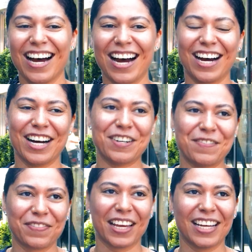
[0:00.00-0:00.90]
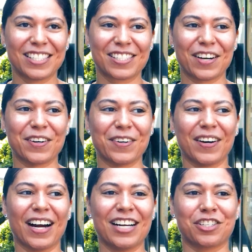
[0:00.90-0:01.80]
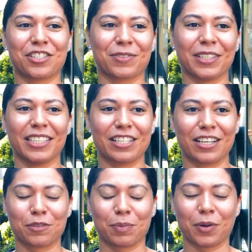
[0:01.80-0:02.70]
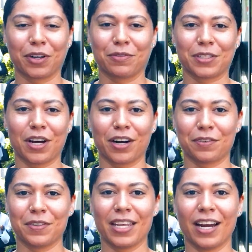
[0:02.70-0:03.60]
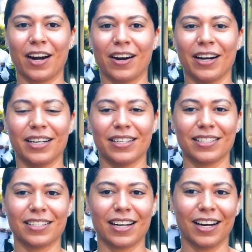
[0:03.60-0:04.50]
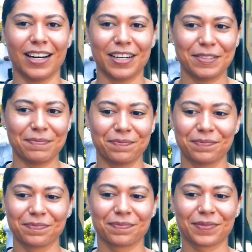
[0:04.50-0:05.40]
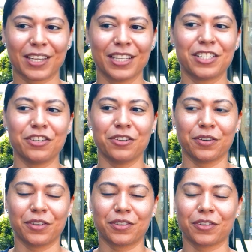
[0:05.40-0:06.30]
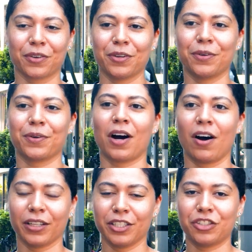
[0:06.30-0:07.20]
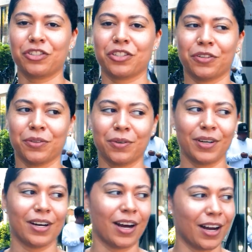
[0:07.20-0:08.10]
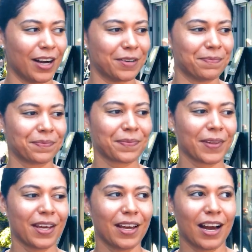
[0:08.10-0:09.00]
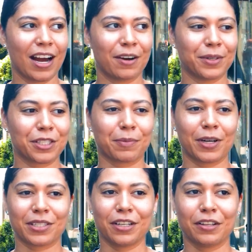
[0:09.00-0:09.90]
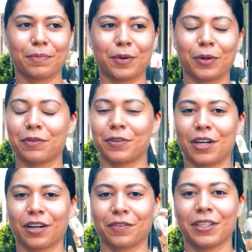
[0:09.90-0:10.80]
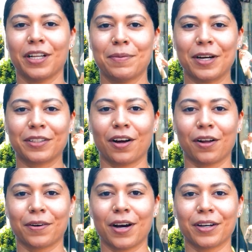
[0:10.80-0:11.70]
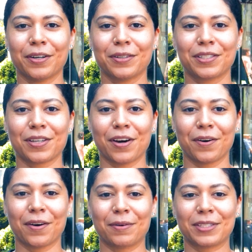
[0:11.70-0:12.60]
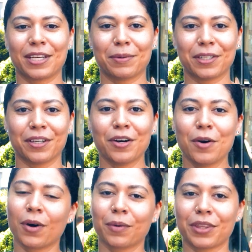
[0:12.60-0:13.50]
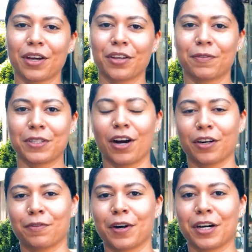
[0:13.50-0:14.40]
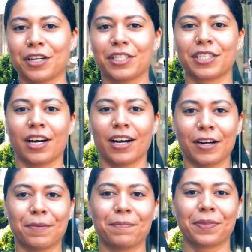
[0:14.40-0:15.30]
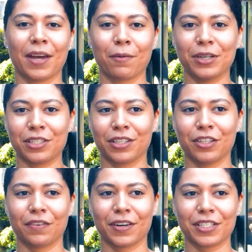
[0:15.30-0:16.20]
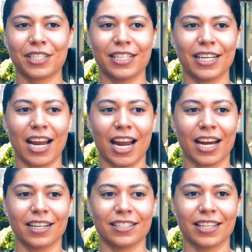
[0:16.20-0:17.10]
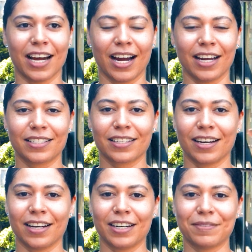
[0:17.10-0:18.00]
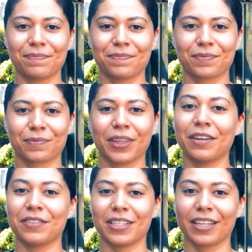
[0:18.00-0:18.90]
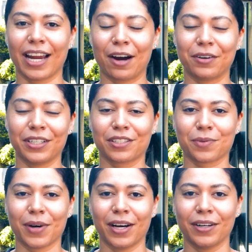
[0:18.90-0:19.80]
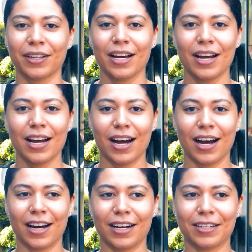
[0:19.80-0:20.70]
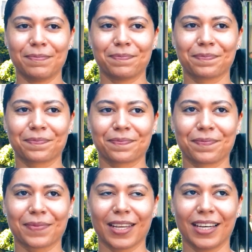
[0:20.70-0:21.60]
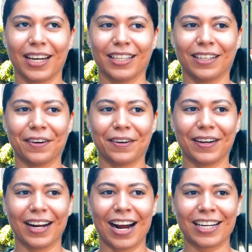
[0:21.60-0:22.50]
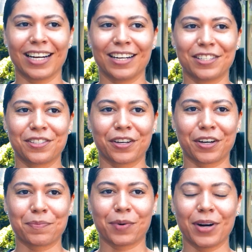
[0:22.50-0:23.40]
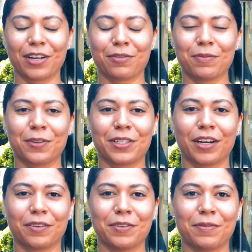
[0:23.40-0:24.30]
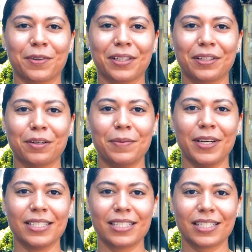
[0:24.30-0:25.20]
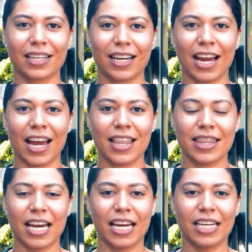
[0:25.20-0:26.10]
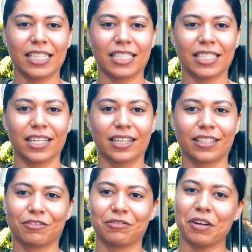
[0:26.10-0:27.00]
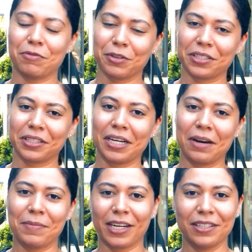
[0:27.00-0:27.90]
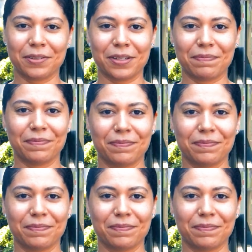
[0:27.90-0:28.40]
And so I just really explored photography there, and continued through college too. I was the president of the Boulder Photography Club out in Colorado, so I was able to work with other photographers that went to the university and that lived in the county as well. I kind of took a break from photography for a little bit, and then I recently got back into it.